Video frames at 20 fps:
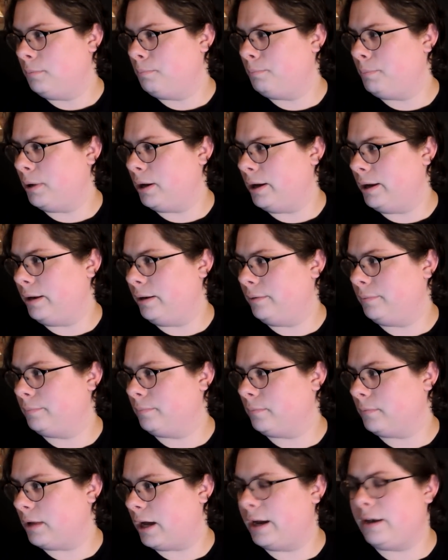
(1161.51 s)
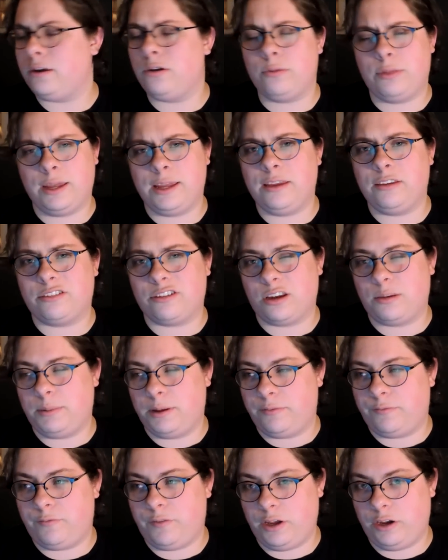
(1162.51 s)
but I do think he's going to
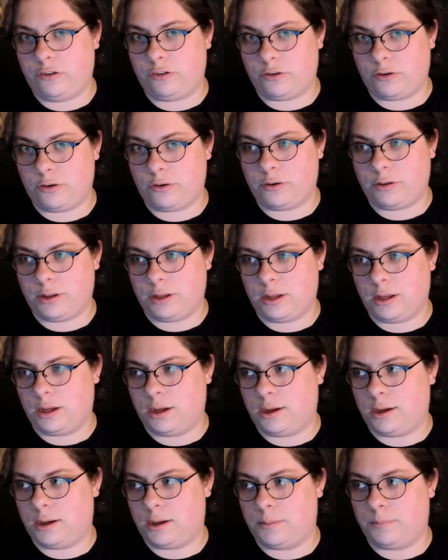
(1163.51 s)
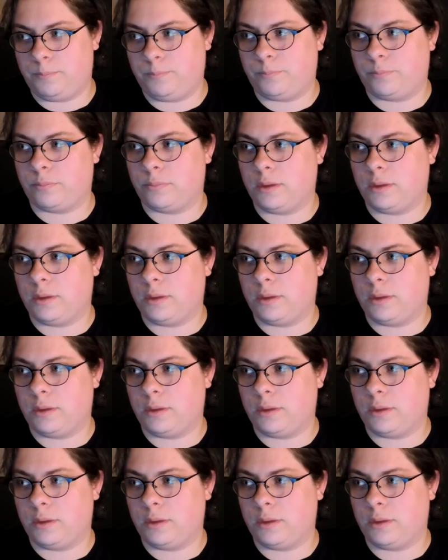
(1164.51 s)
be featured um,